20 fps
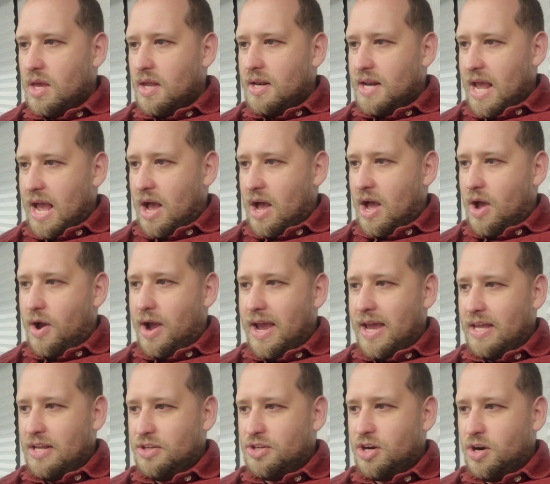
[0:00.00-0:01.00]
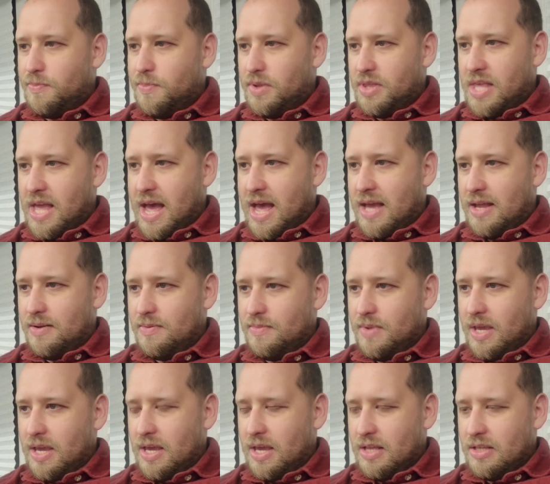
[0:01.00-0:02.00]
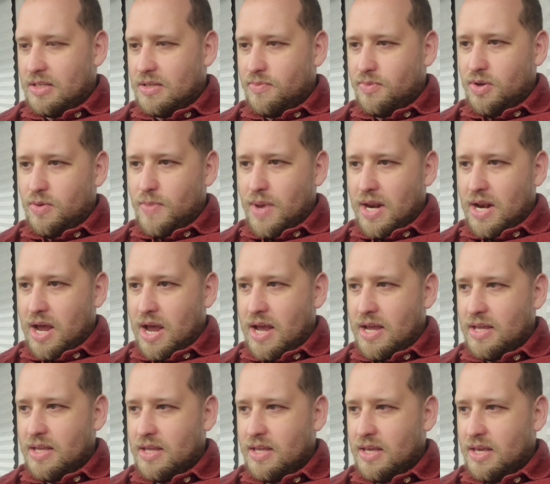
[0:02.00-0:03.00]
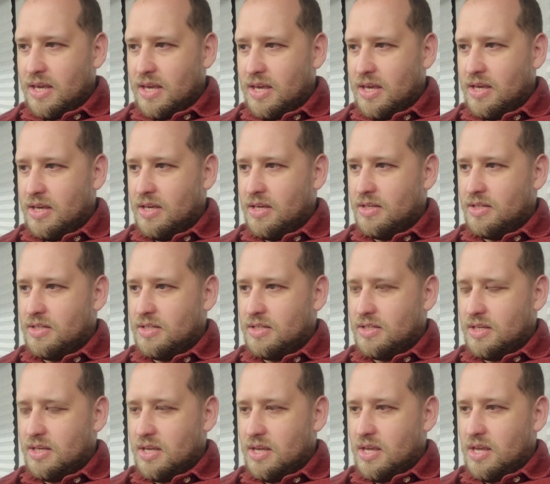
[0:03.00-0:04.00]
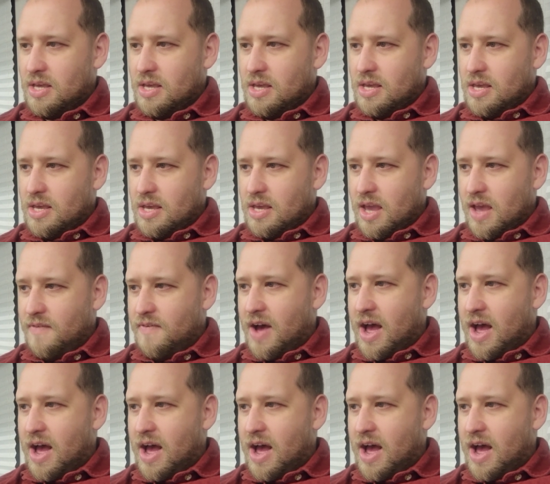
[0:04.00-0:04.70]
Now, how I interpret that, and some of you may not, is if